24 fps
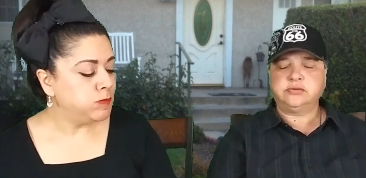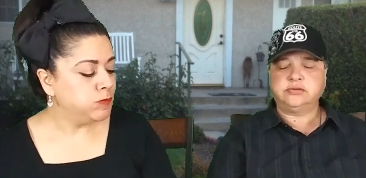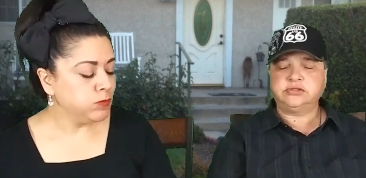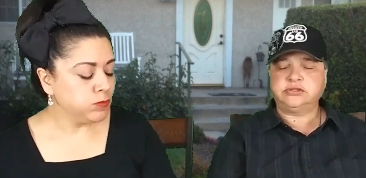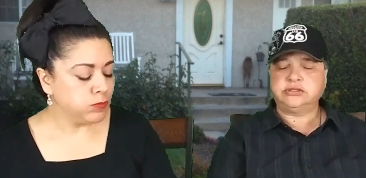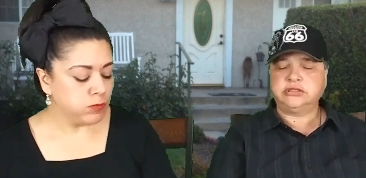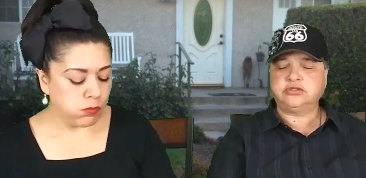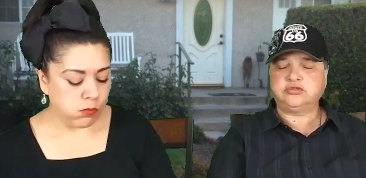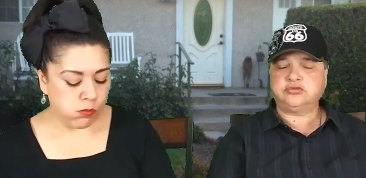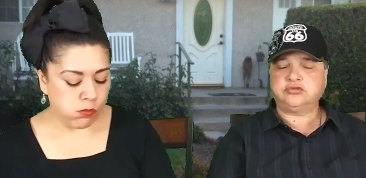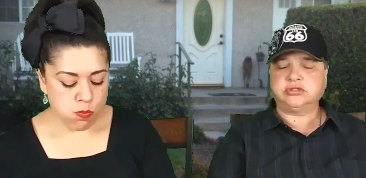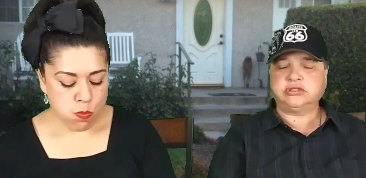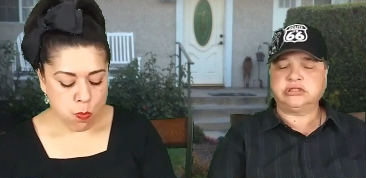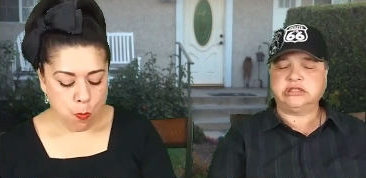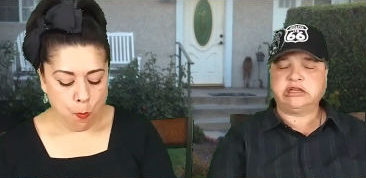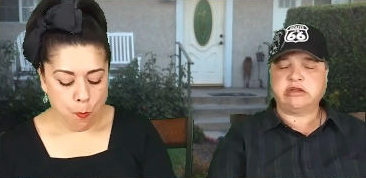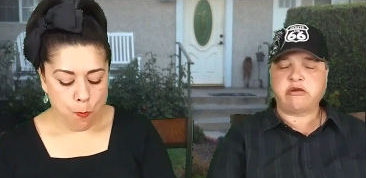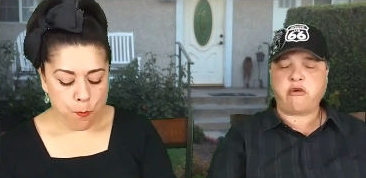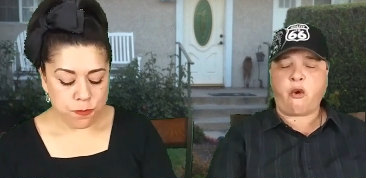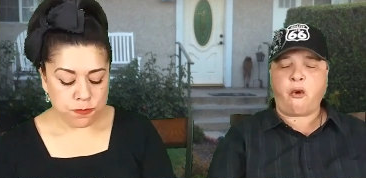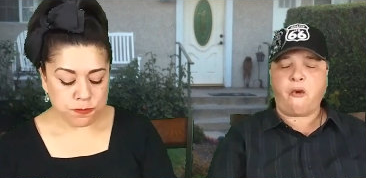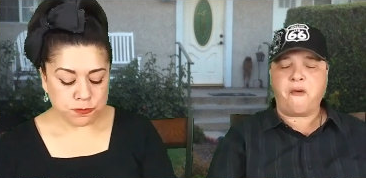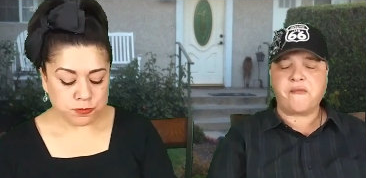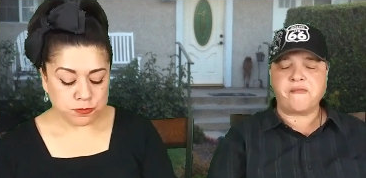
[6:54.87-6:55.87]
Speaker 1: was
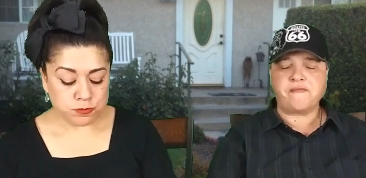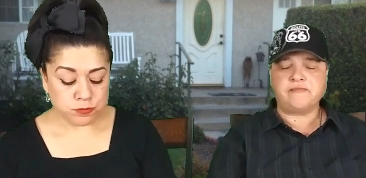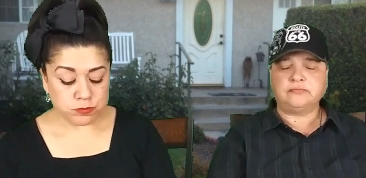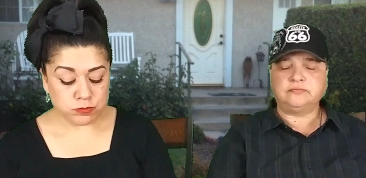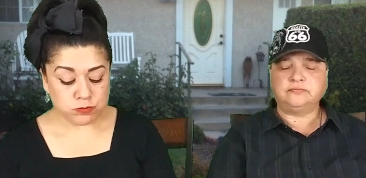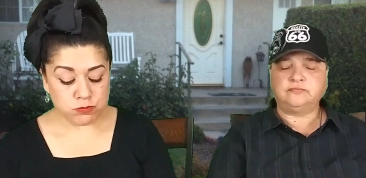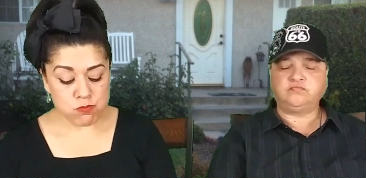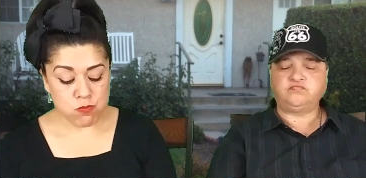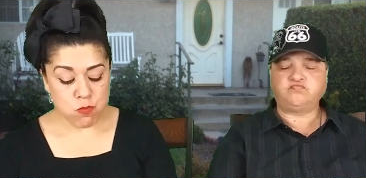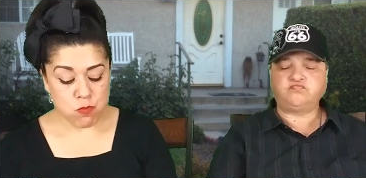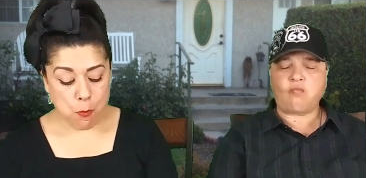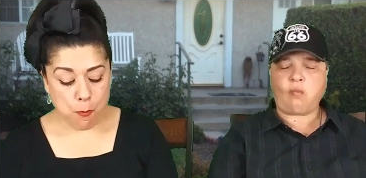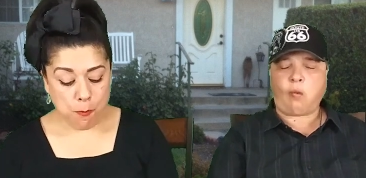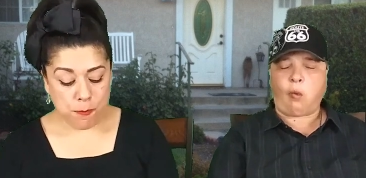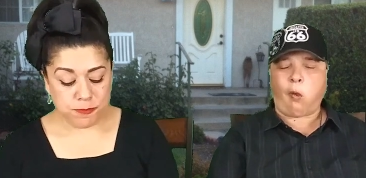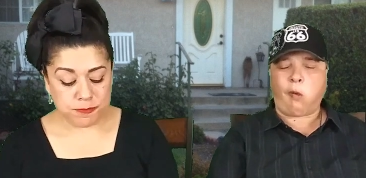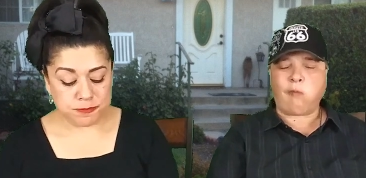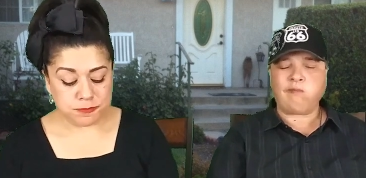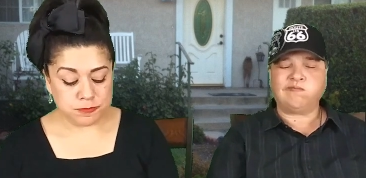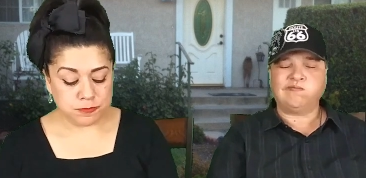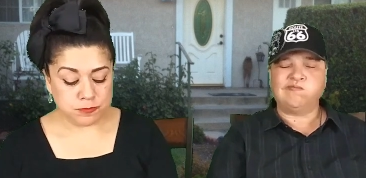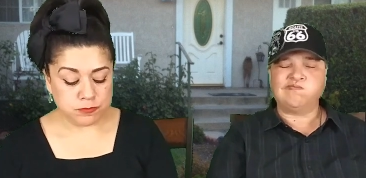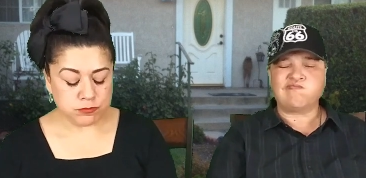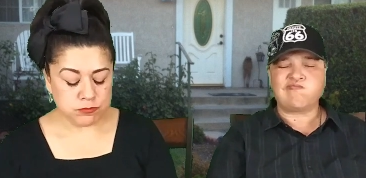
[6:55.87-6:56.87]
interesting.
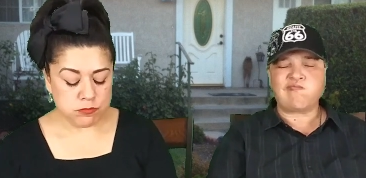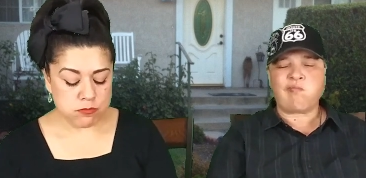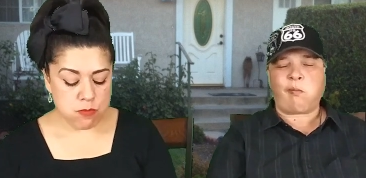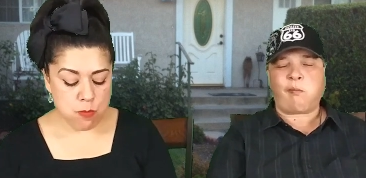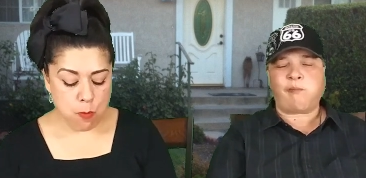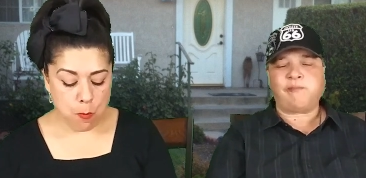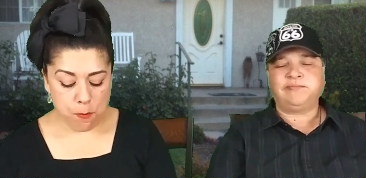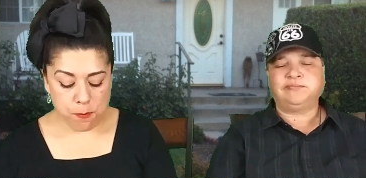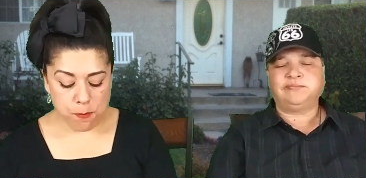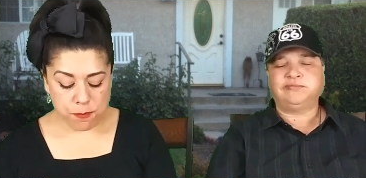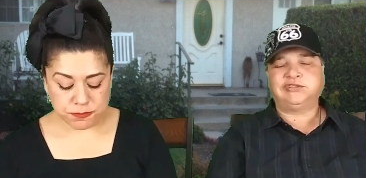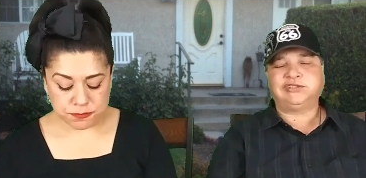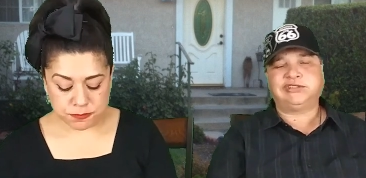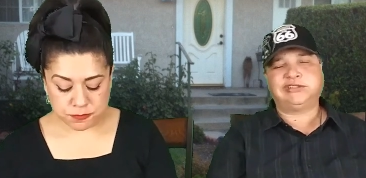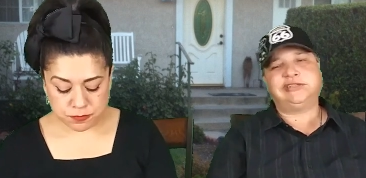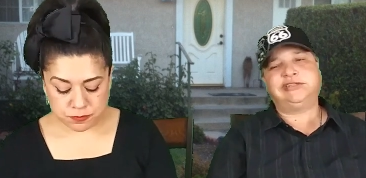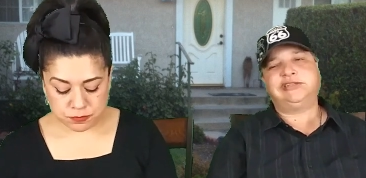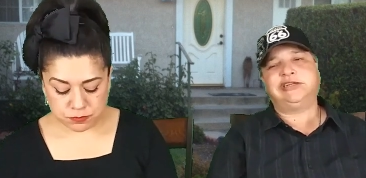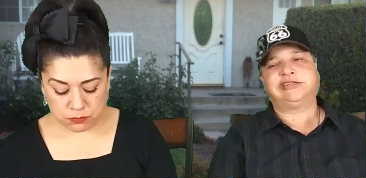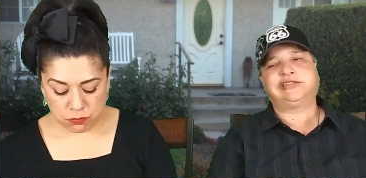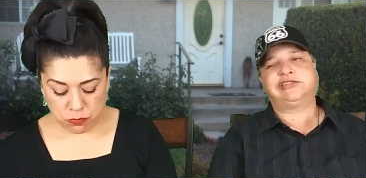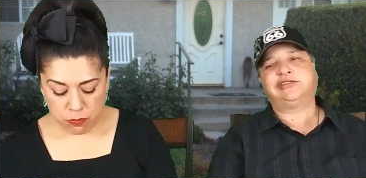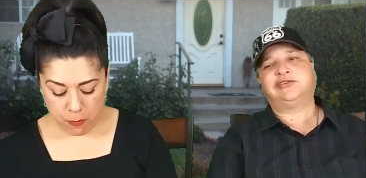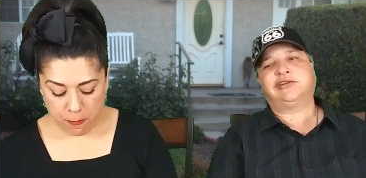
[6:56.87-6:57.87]

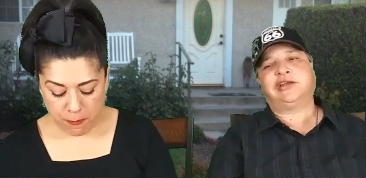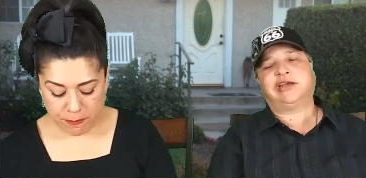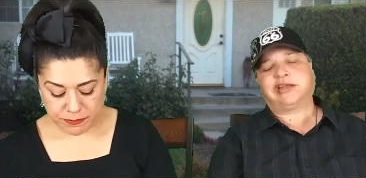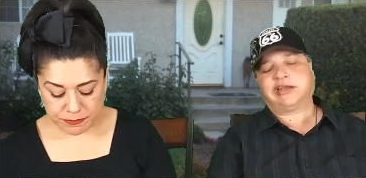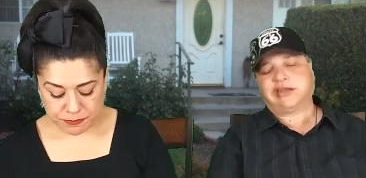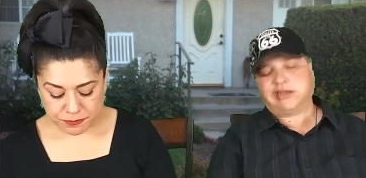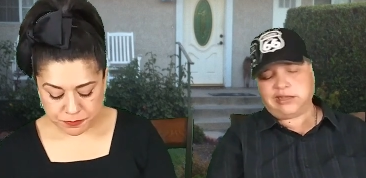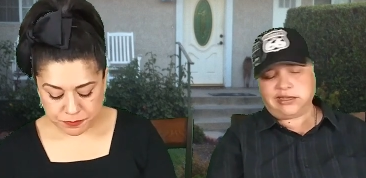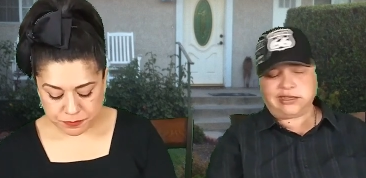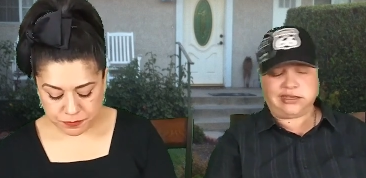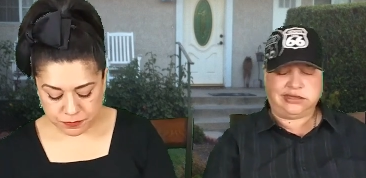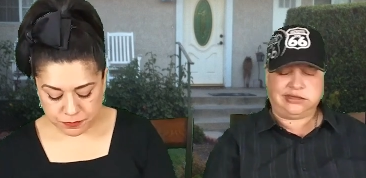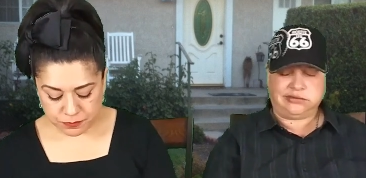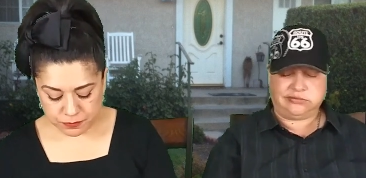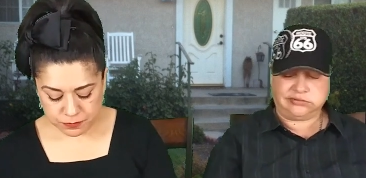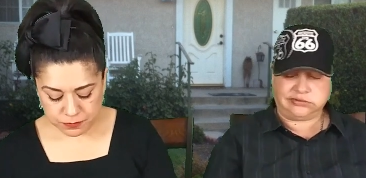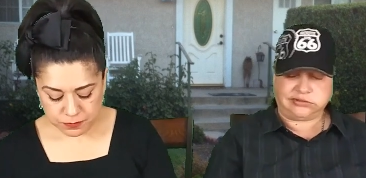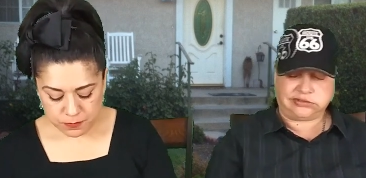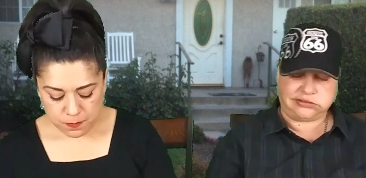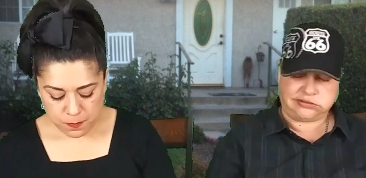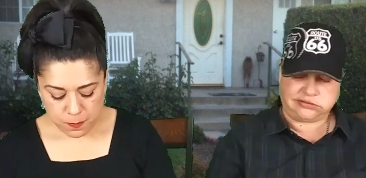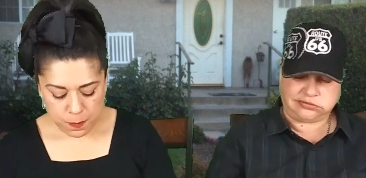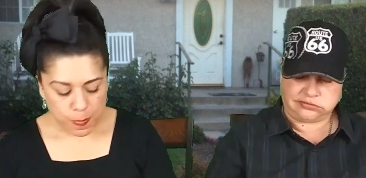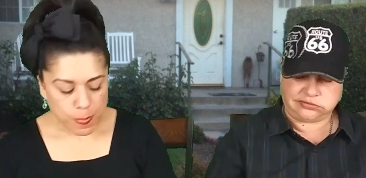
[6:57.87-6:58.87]
Mm. next
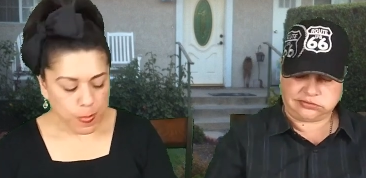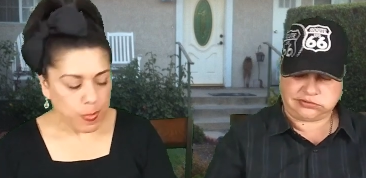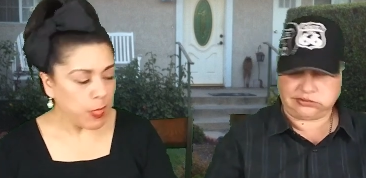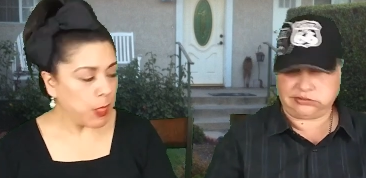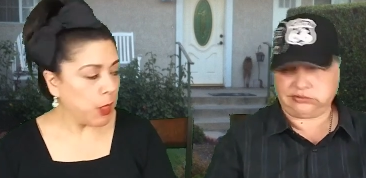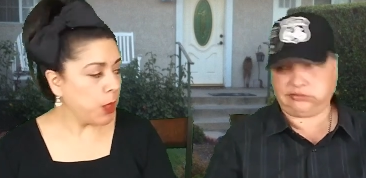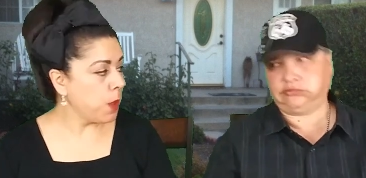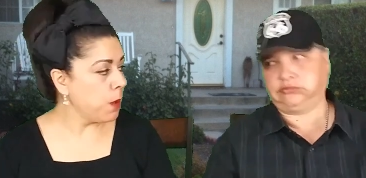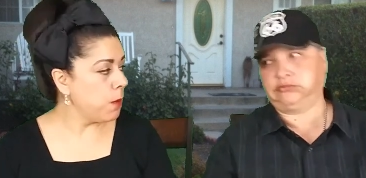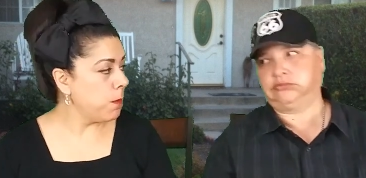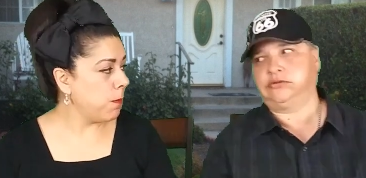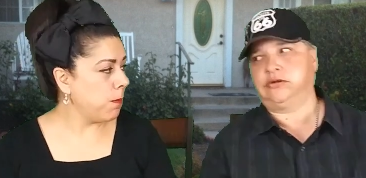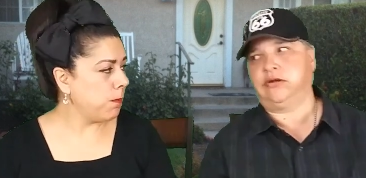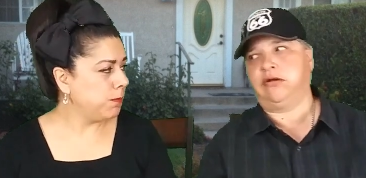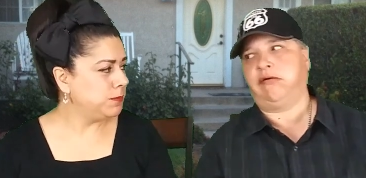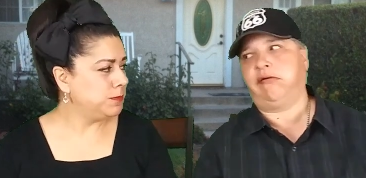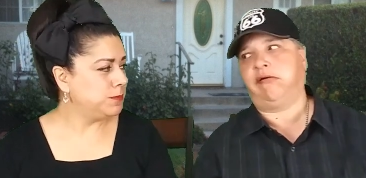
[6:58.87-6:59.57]
fire was interesting.